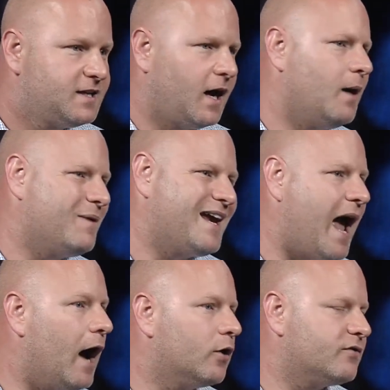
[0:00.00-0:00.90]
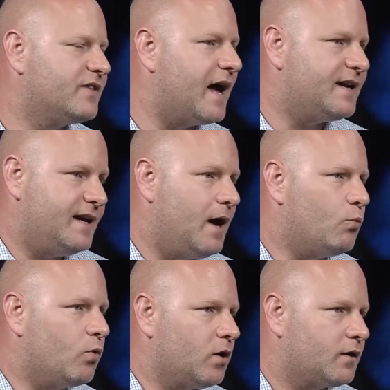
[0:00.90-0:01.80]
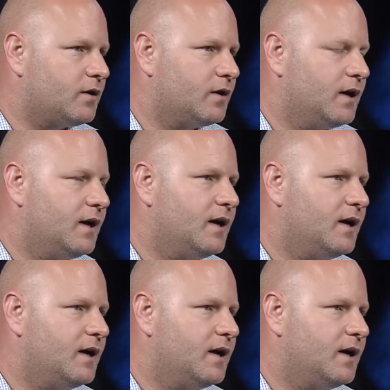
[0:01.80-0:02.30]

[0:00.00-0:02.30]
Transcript: coming out of that network.